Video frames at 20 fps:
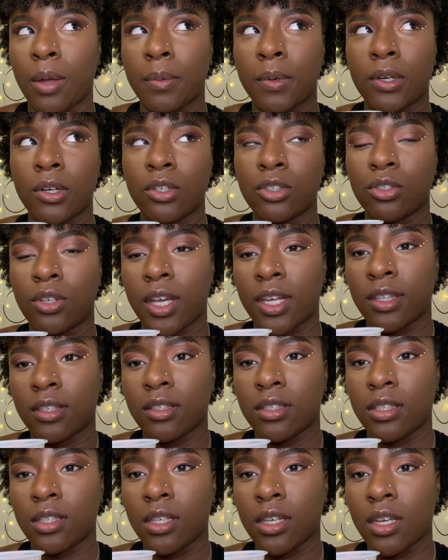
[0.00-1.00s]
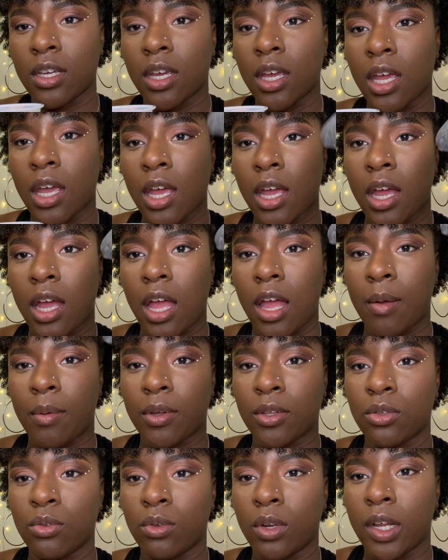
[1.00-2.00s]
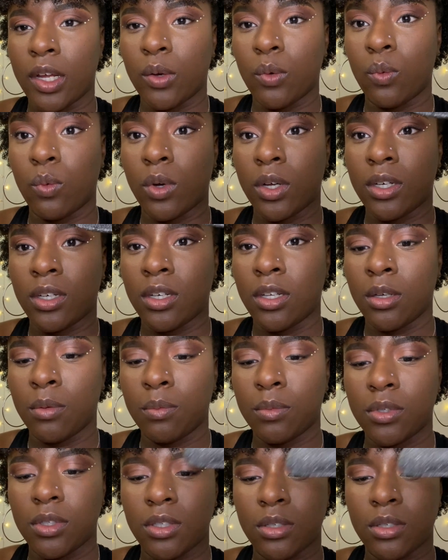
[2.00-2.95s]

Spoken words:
gonna try to see. I'm gonna do like 1 dip, see